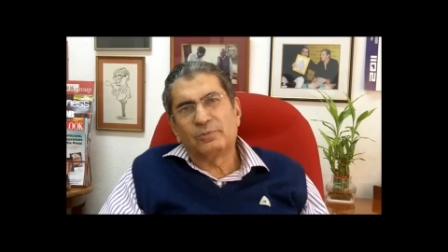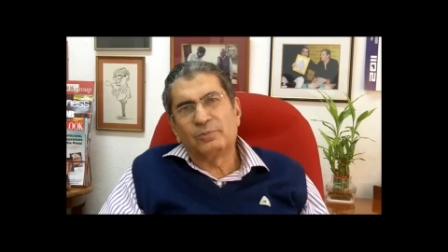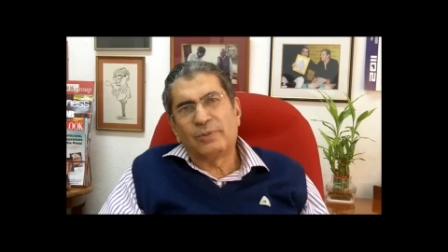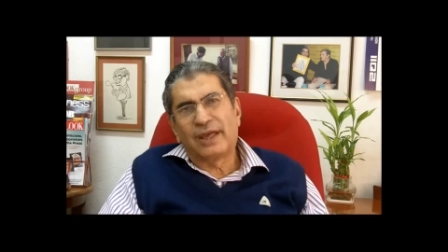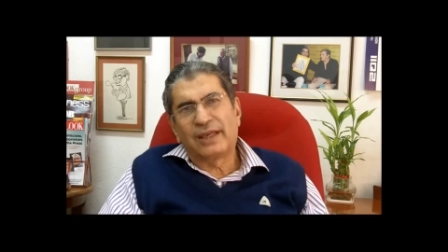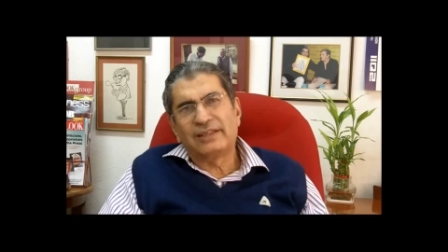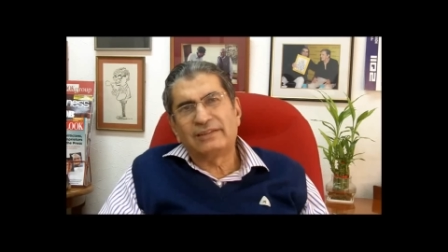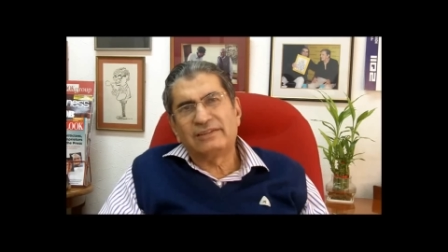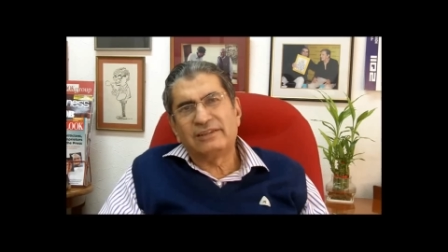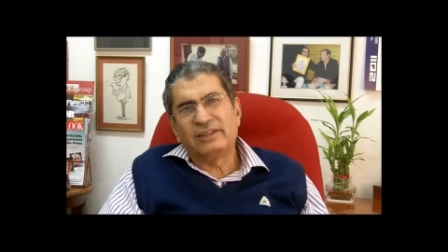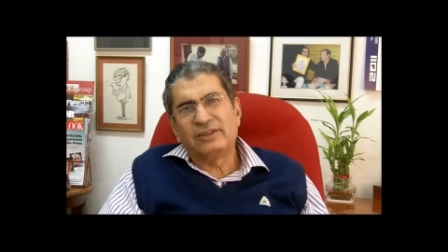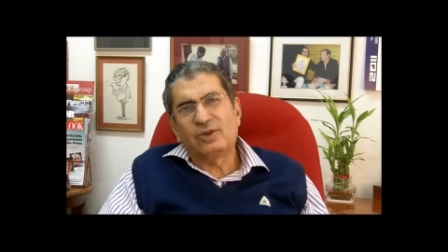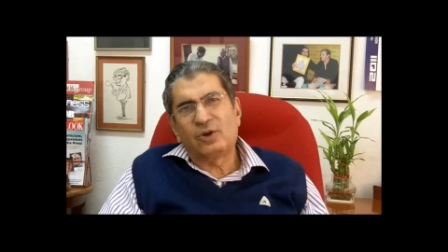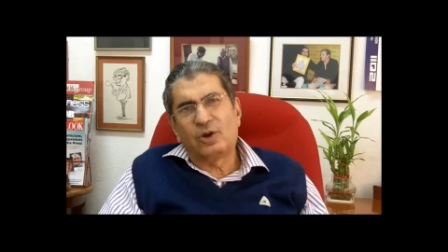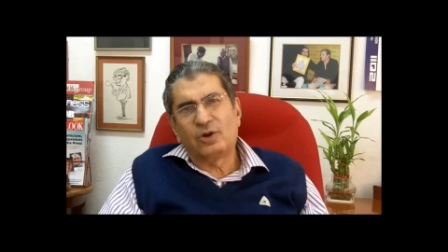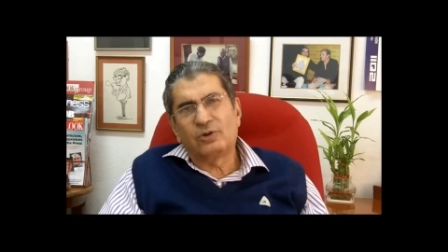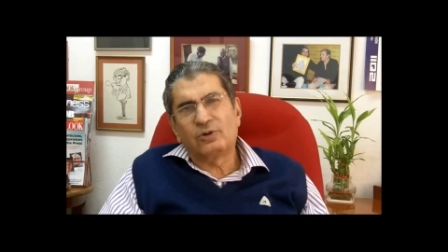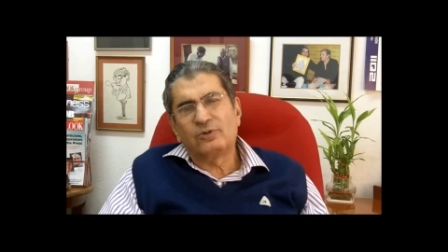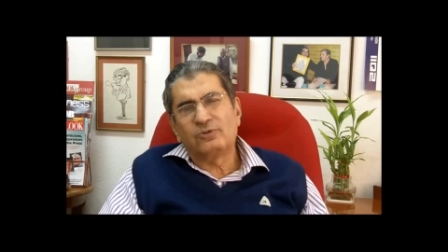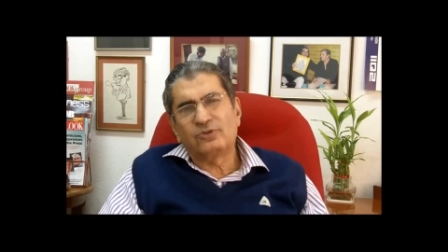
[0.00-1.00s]
magazine
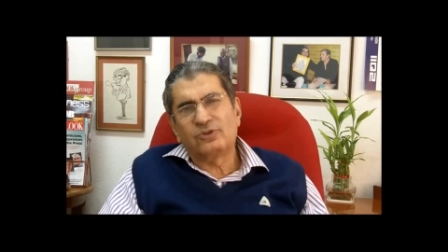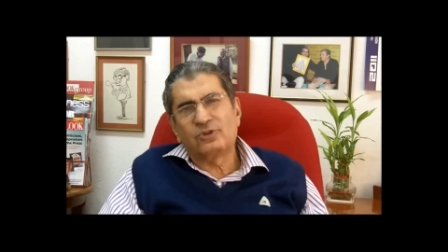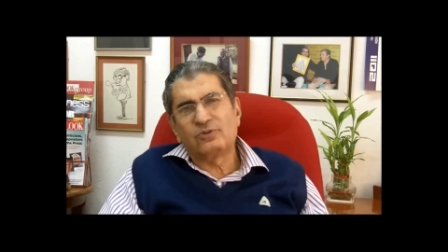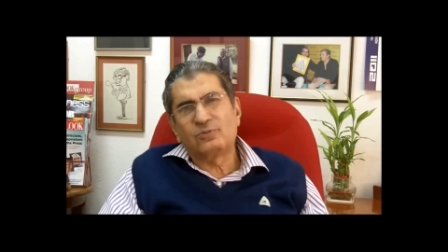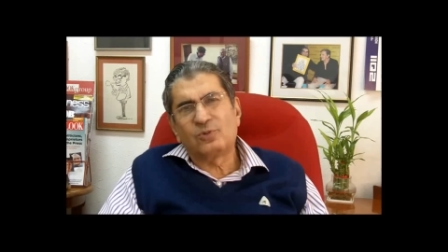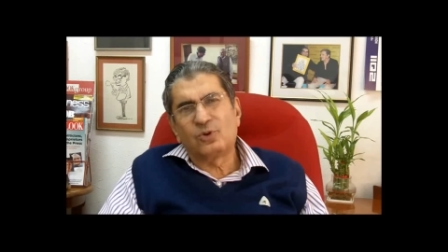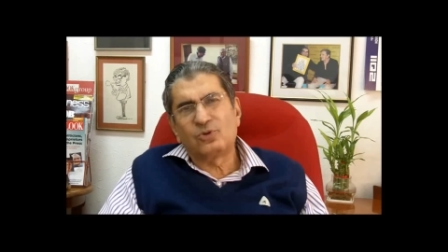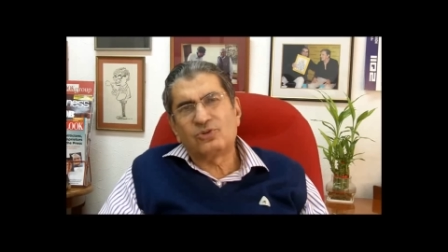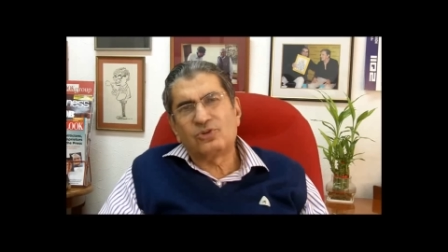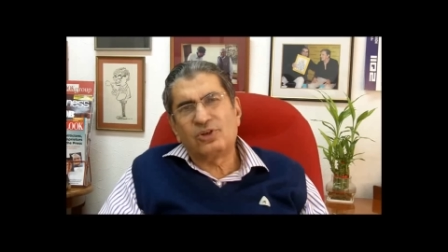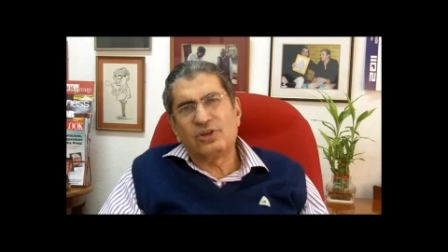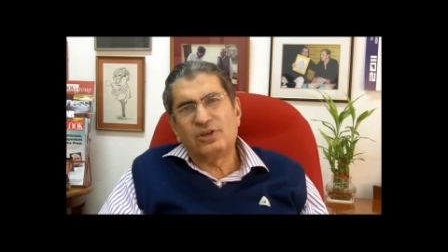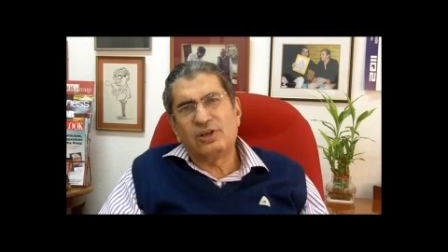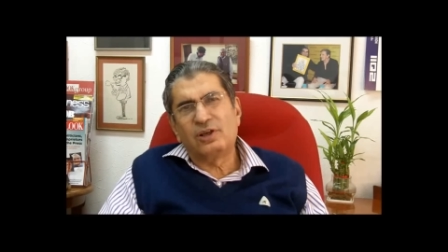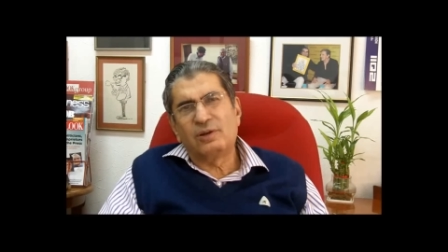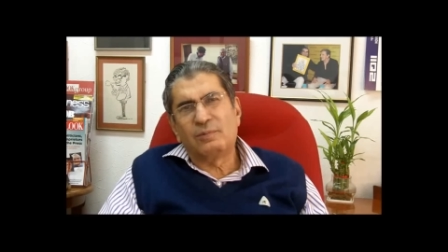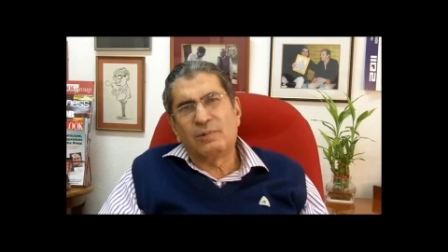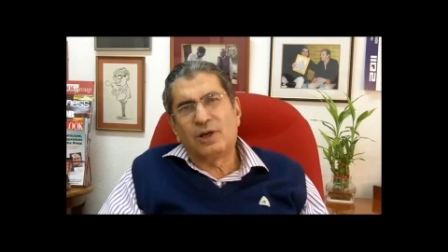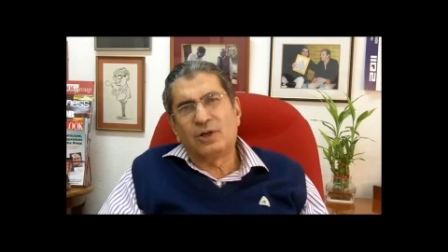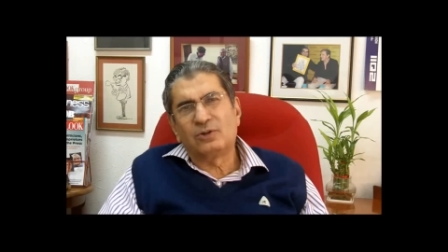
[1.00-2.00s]
Congress is
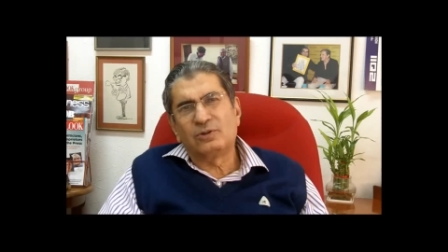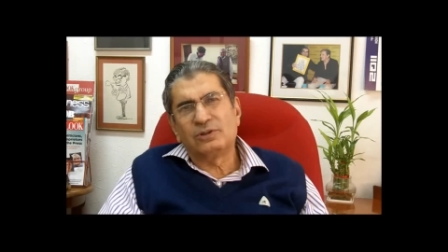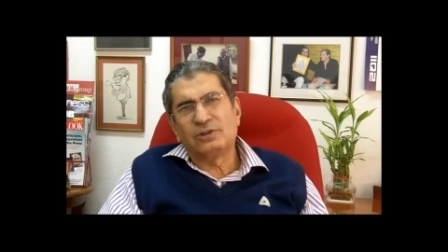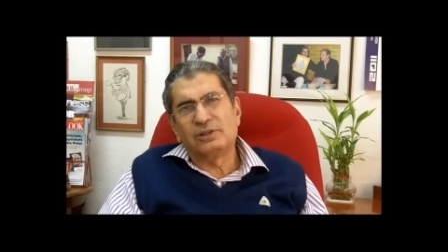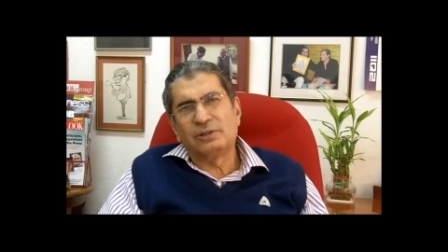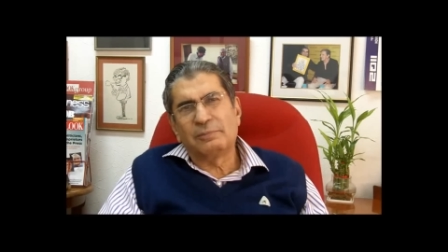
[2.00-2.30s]
mostly about